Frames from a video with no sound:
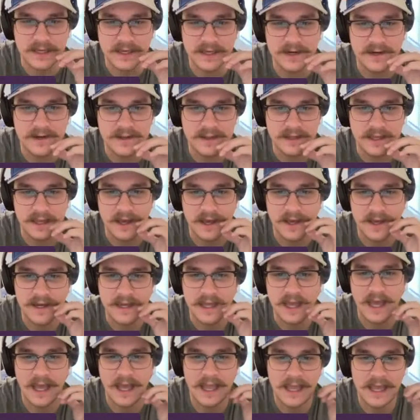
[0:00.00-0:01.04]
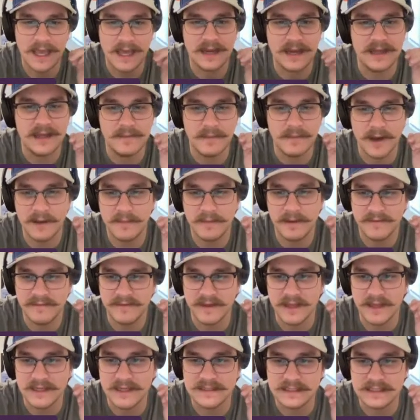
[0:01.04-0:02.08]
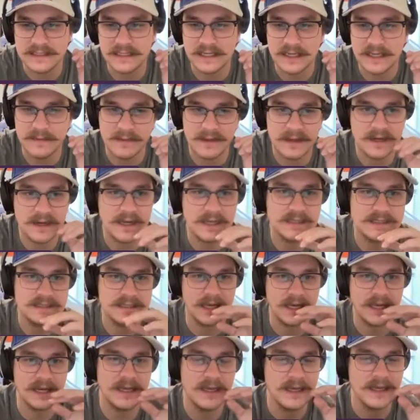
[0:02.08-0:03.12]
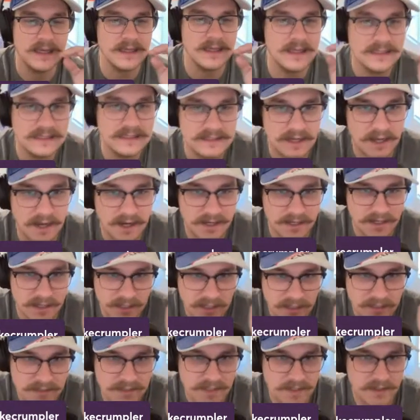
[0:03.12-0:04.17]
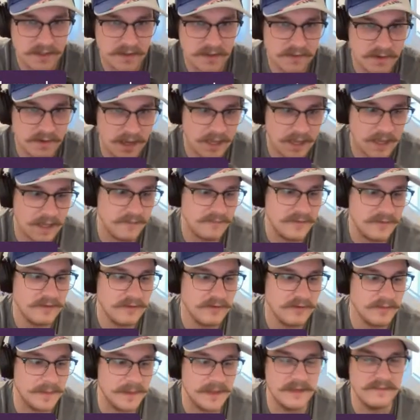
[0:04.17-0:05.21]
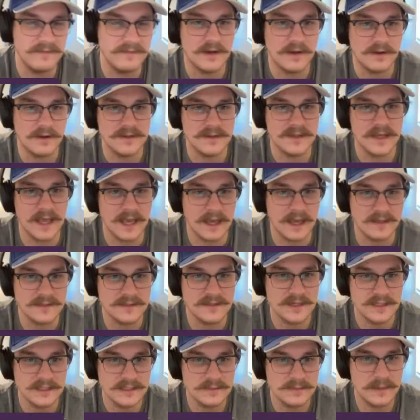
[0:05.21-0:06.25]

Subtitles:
early on. I had him on my fantasy team, and I said, "This is not going to continue." I have never believed in Colton Cowser. I just